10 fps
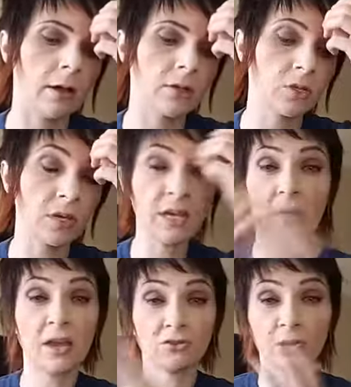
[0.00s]
So
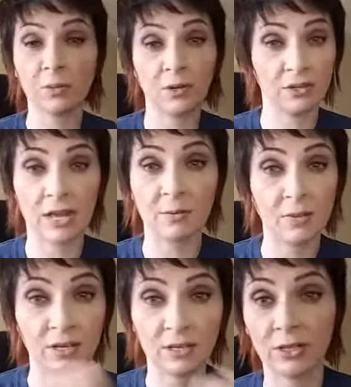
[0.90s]
they attributed that
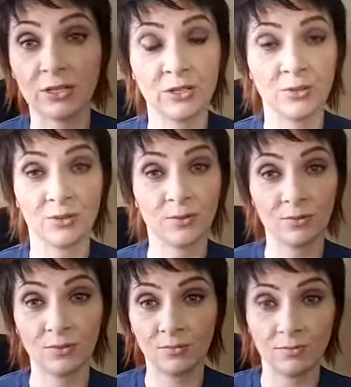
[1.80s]
immediately to
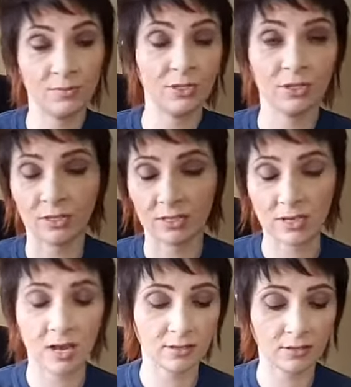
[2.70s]
this
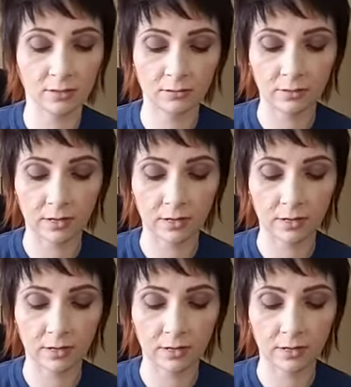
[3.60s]
guy's